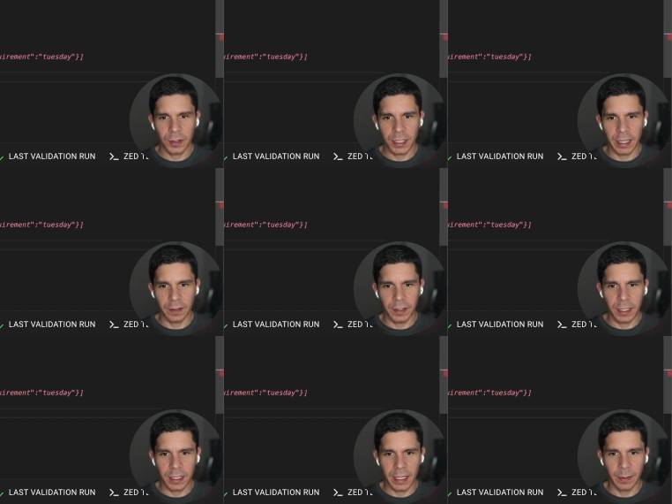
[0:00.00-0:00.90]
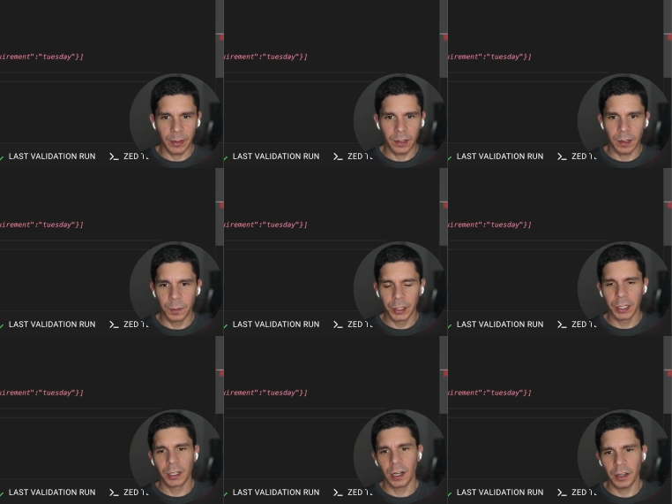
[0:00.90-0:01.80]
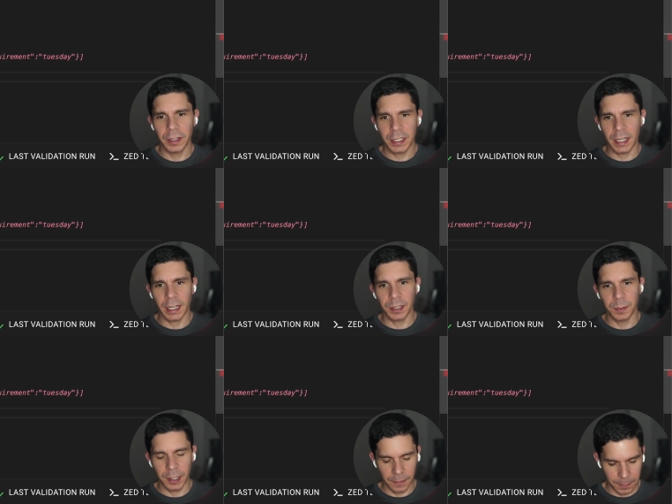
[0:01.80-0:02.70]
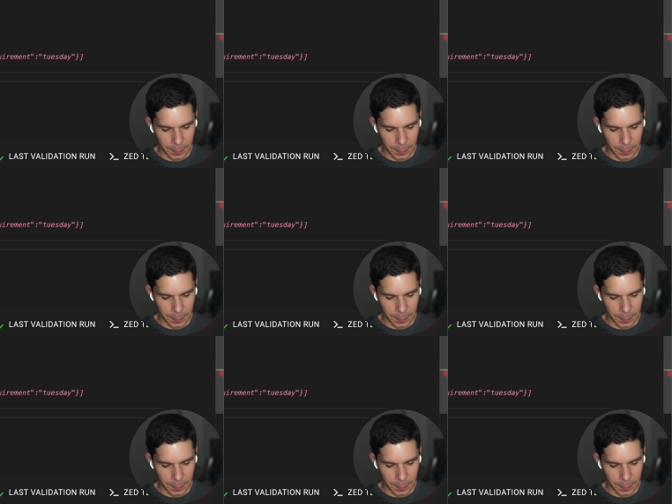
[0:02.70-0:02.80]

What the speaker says: sake of this example, and we're going to call this document